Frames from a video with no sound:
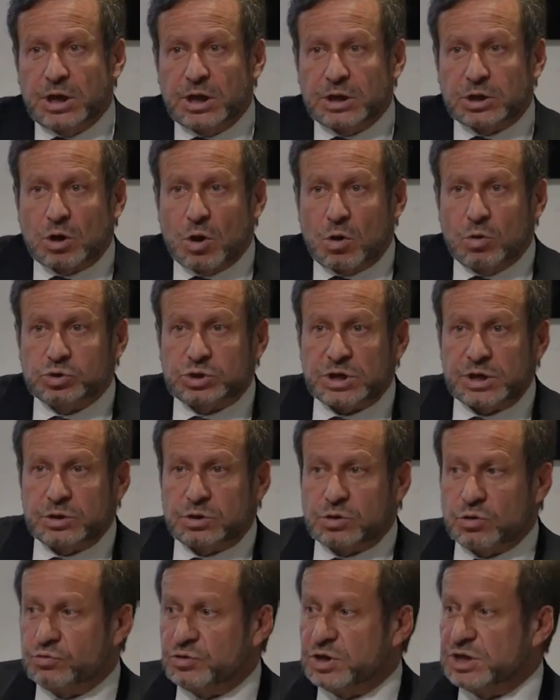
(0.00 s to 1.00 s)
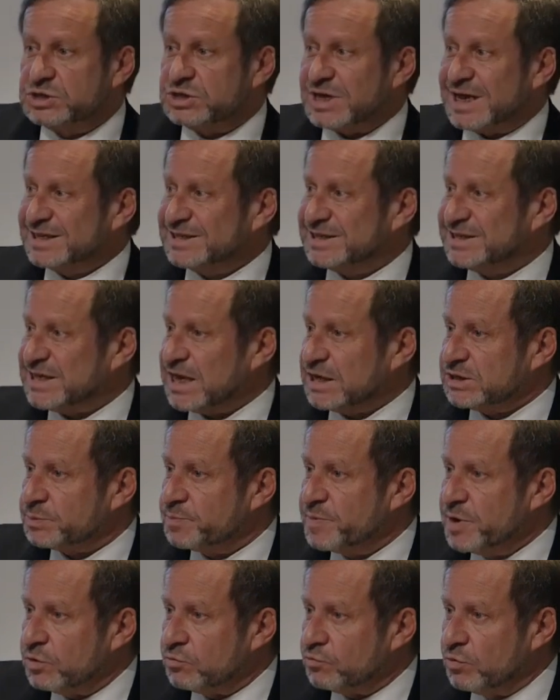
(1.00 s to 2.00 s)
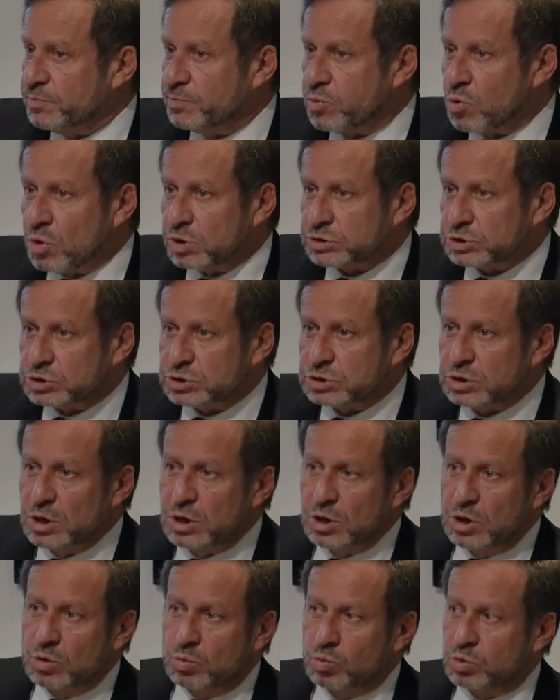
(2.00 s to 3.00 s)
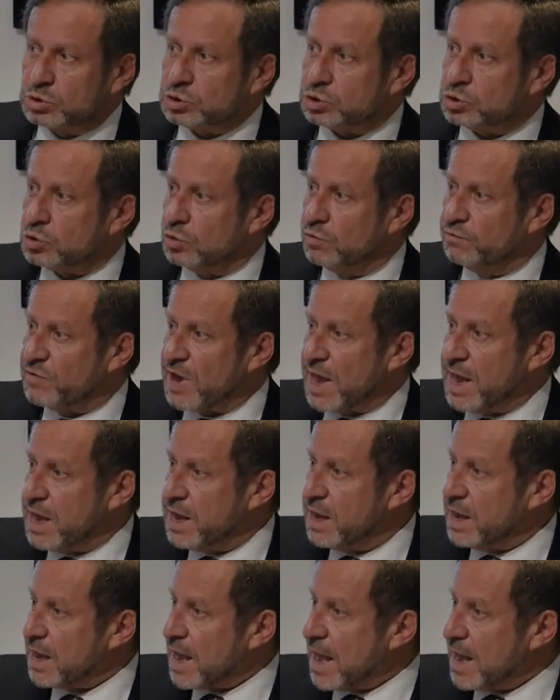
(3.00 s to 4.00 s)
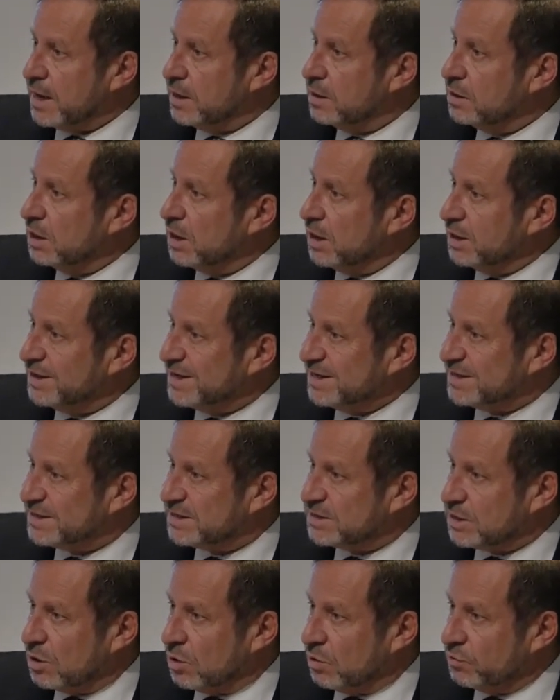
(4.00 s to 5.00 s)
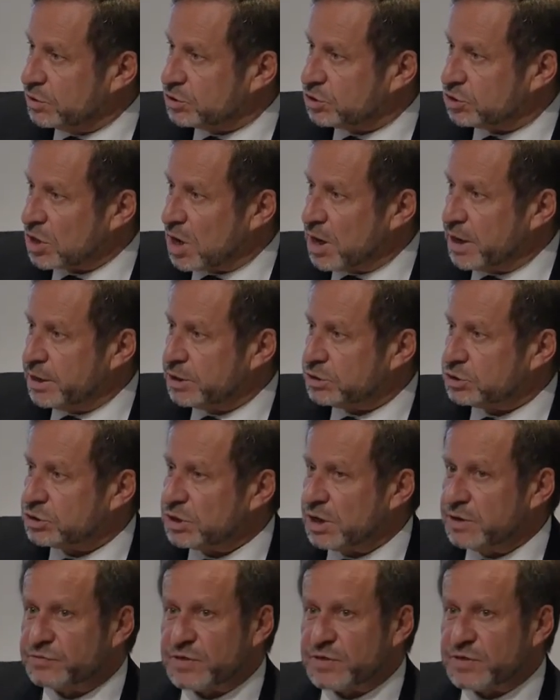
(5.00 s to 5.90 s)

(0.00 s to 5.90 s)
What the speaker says: It goes into these assessment reports, which survey and distill the science.